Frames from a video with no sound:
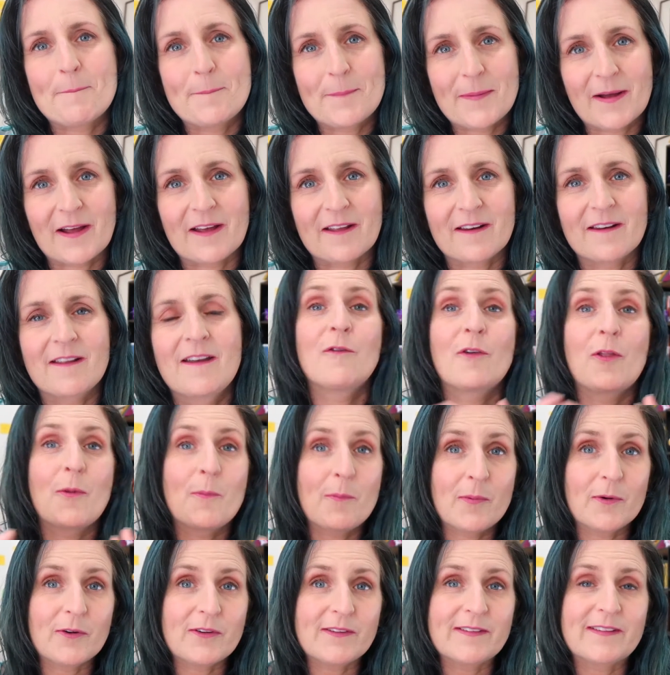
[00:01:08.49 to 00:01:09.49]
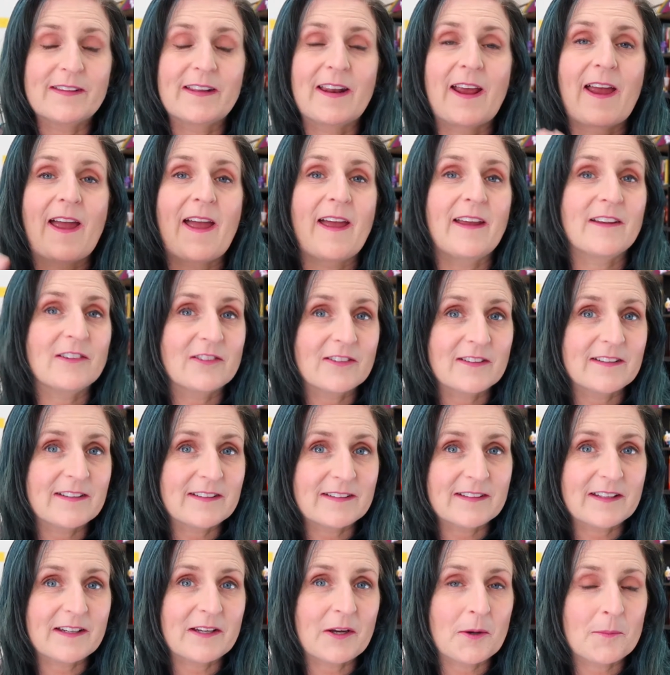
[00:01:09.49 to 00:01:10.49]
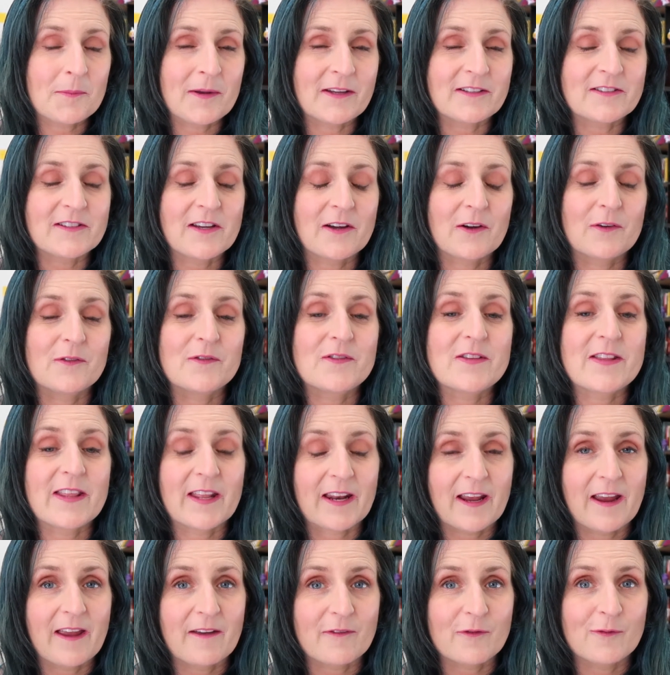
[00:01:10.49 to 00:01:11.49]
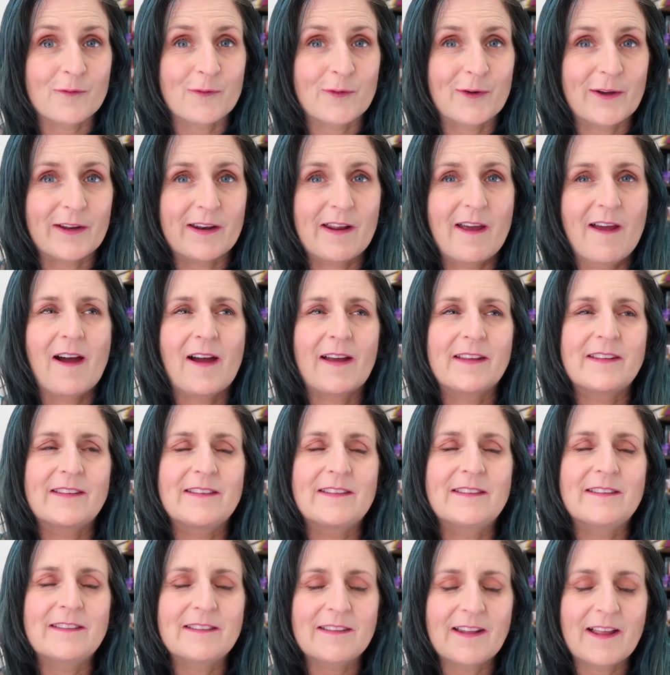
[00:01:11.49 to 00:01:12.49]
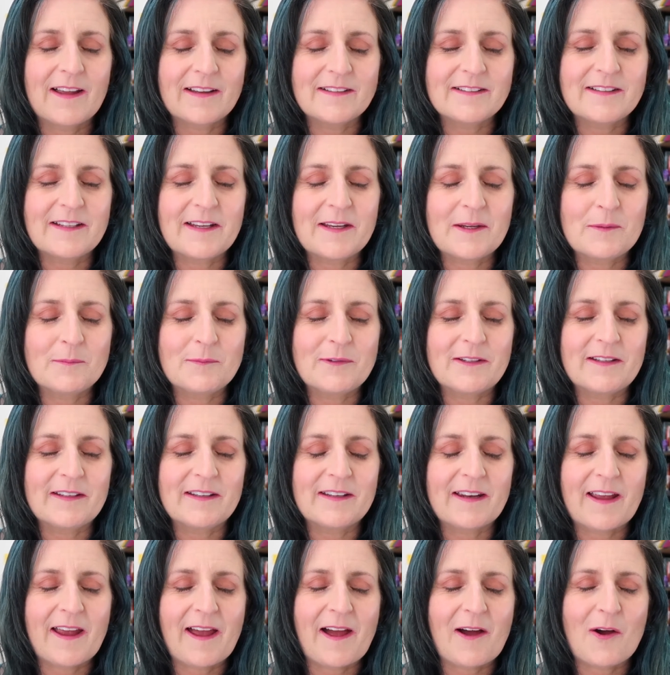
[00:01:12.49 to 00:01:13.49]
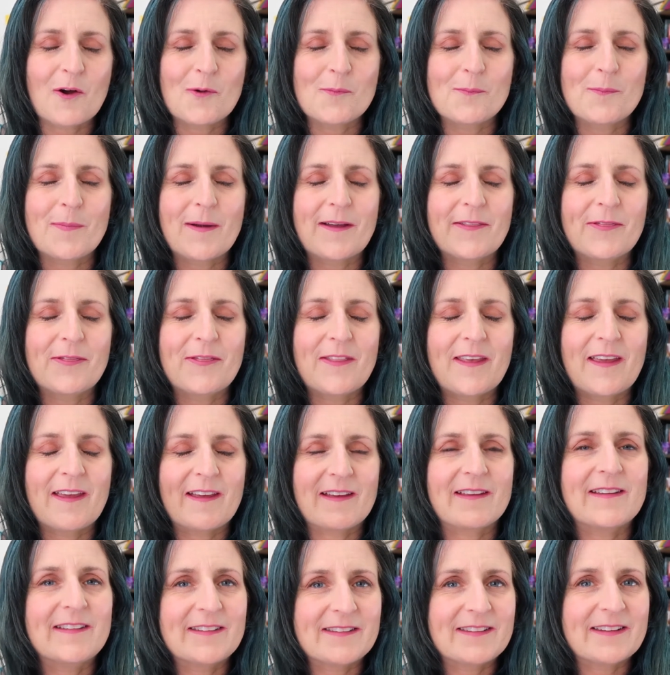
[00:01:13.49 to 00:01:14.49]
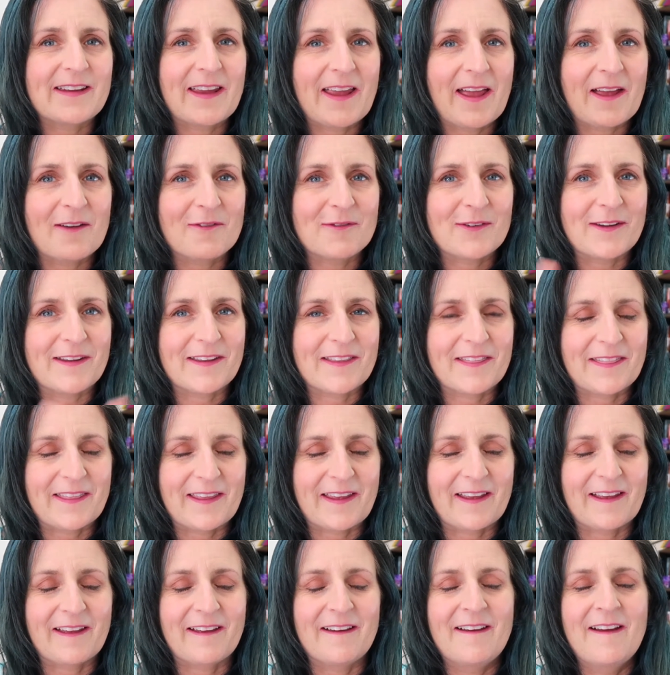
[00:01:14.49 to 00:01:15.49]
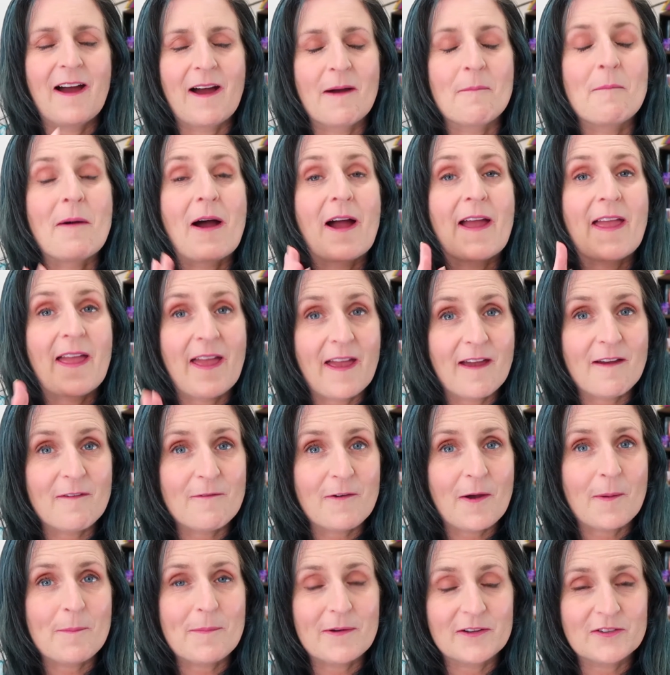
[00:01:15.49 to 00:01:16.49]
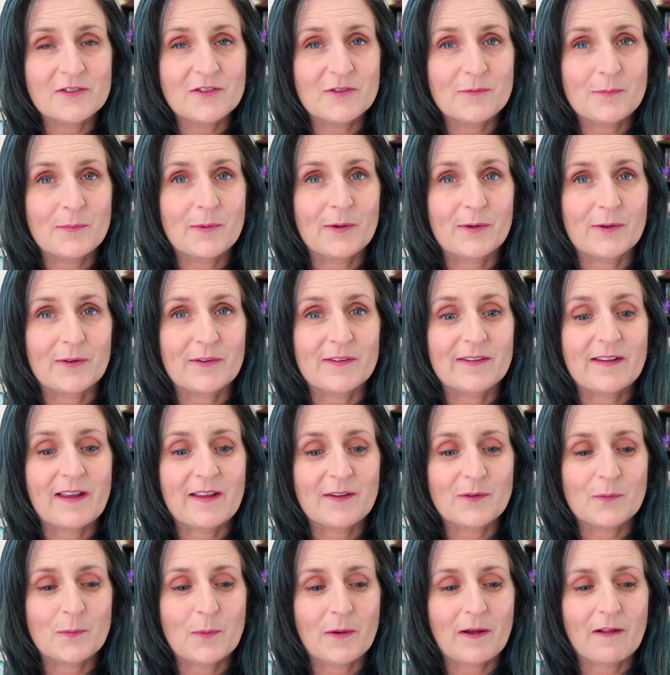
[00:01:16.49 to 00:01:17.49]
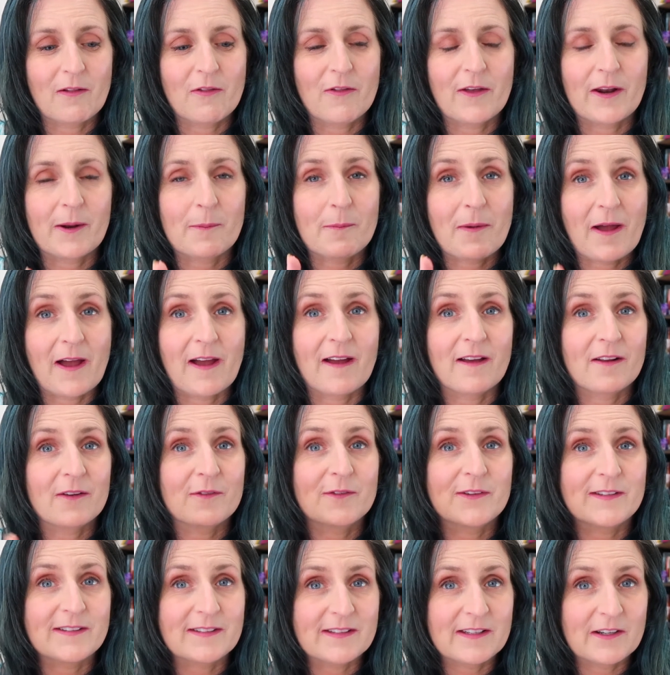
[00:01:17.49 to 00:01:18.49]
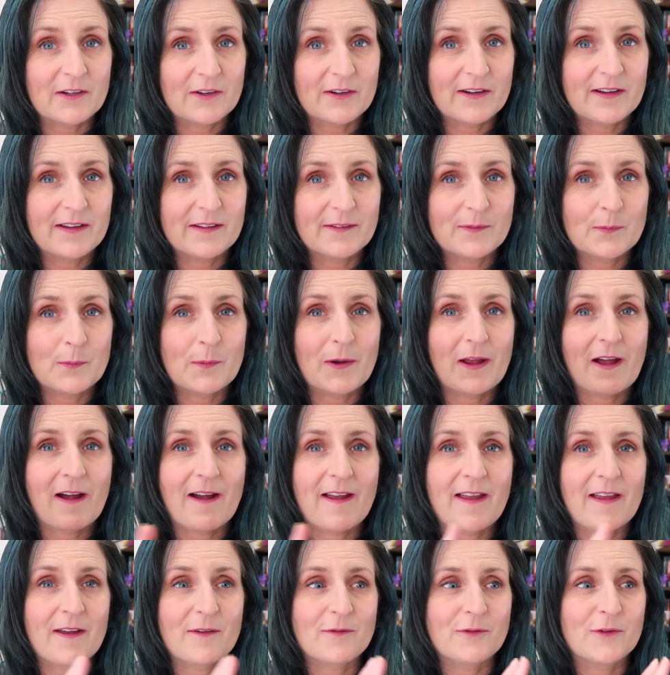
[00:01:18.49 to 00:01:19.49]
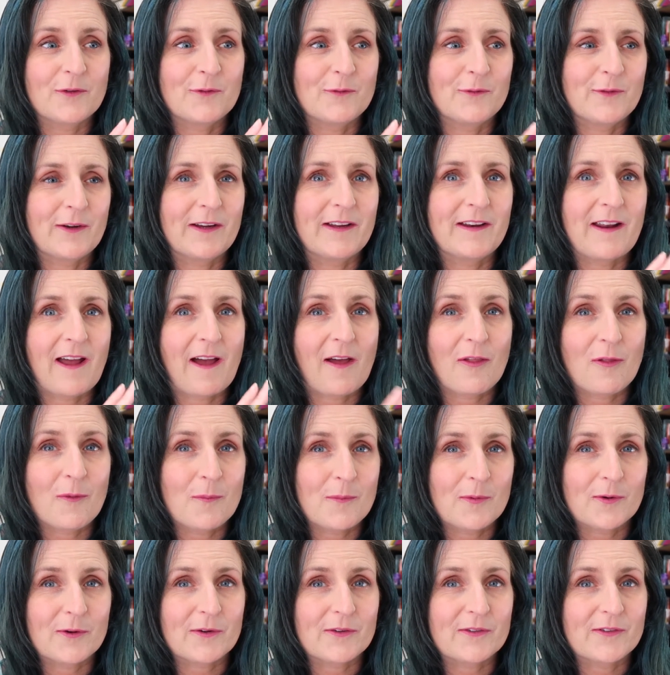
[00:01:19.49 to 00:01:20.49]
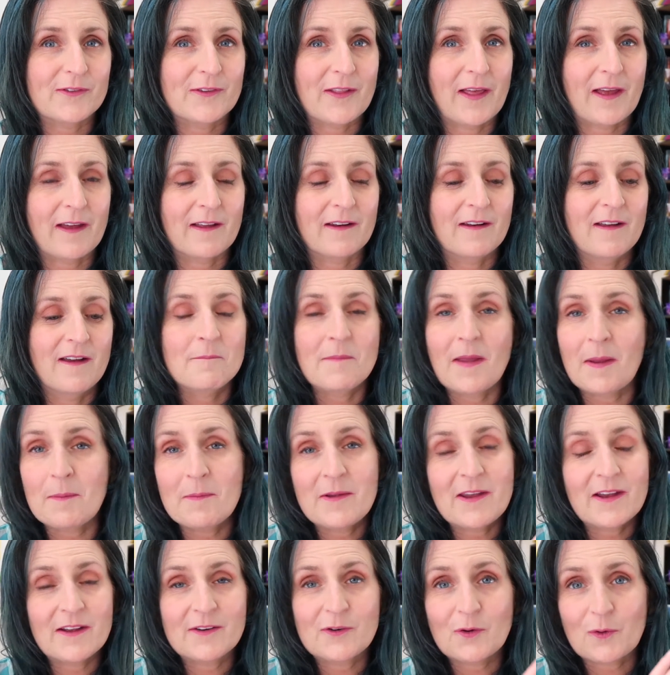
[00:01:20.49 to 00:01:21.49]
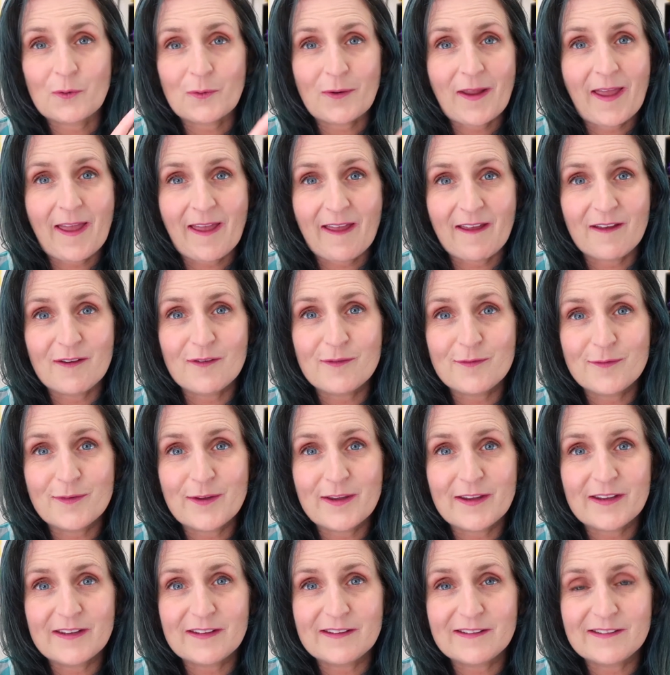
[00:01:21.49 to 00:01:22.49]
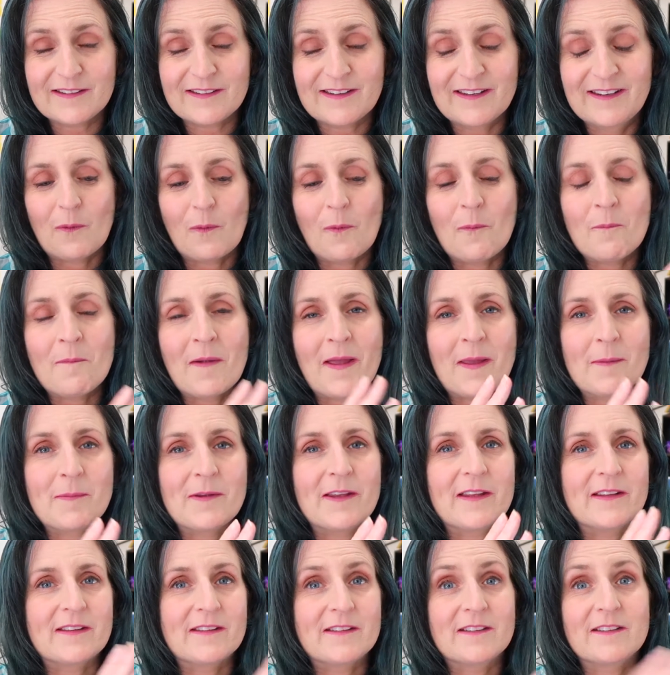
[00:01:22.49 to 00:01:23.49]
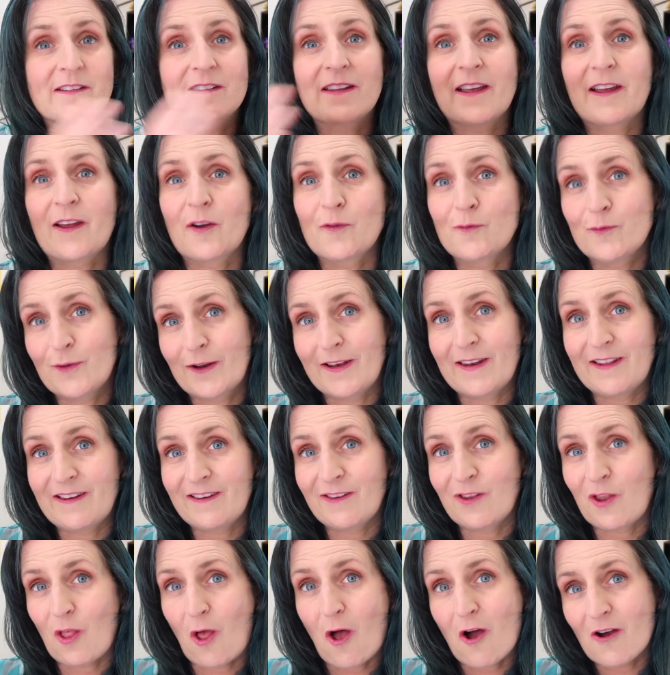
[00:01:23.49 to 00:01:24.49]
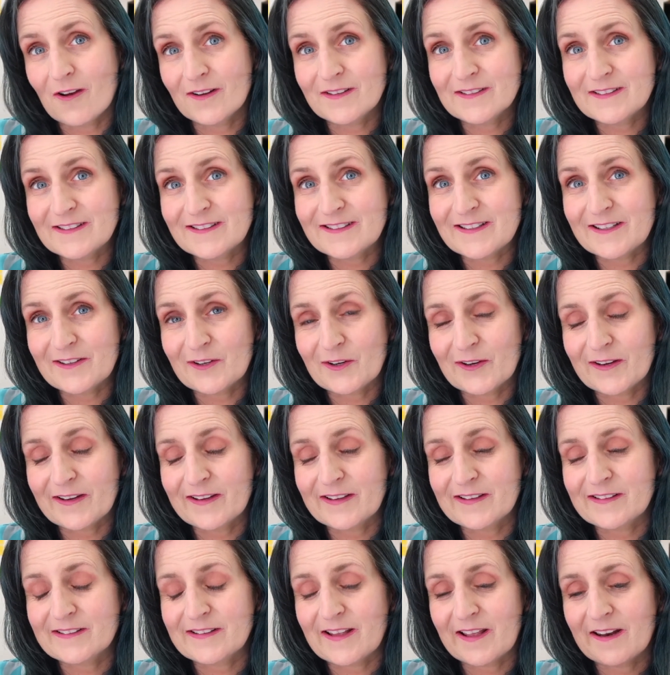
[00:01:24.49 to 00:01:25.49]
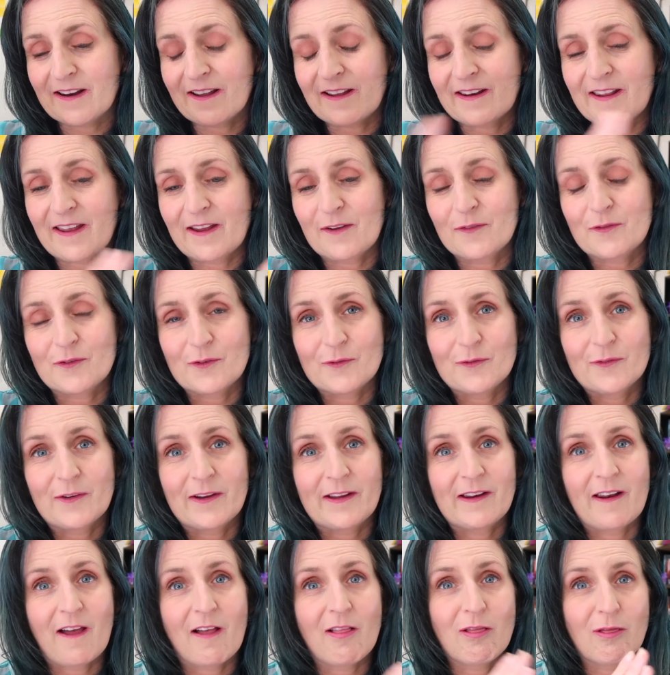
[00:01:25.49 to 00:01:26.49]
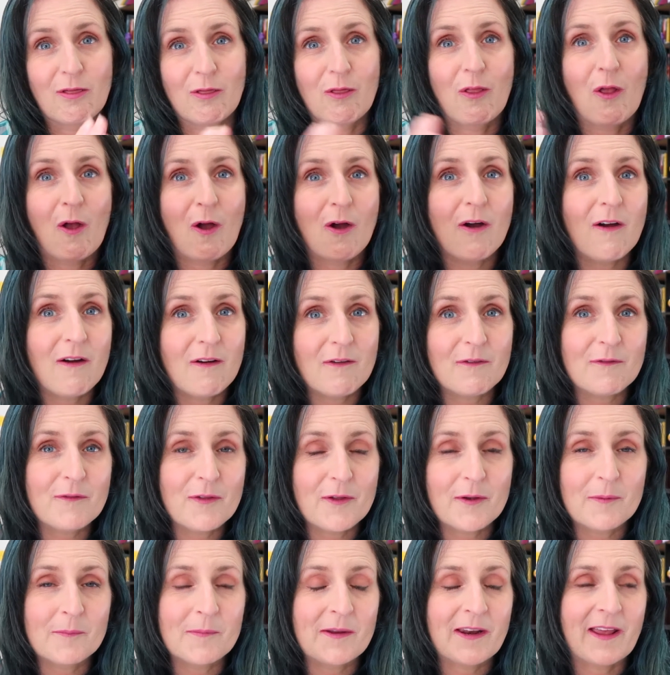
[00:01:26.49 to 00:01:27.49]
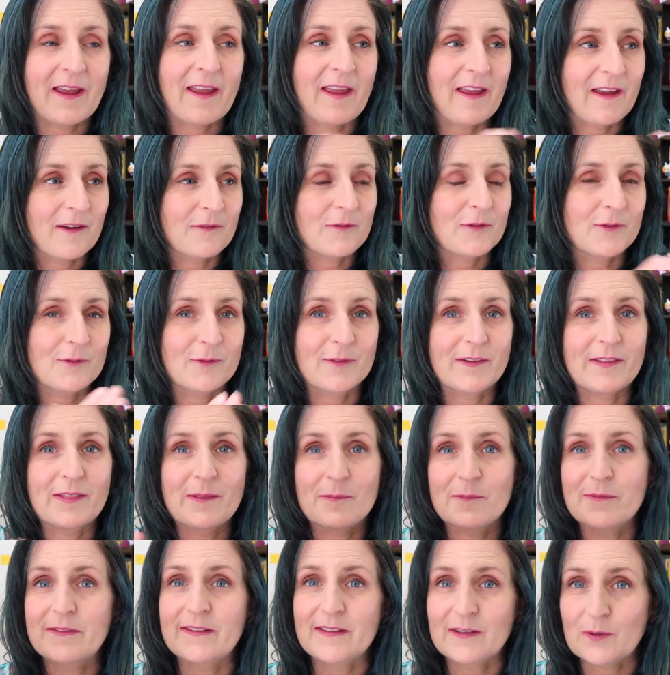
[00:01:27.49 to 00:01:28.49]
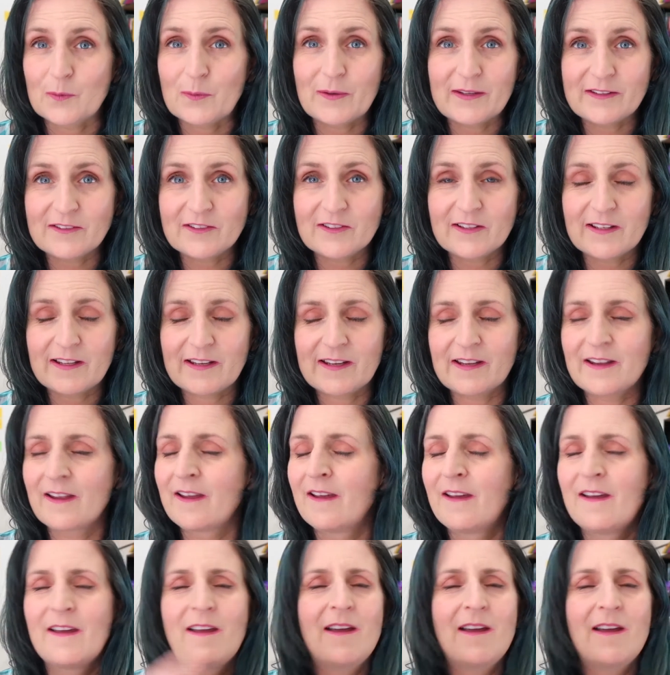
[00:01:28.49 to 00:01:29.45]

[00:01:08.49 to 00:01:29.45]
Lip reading: But for the books that are actually sitting on my shelves that I haven't read, I'd like to empty it out, but there is a caveat there. I have a bunch of books as well that are part of a series where I have to read other books that maybe I don't have yet, or maybe it's just like a really long series and I'd have to read a lot of them and I have to read them sequentially.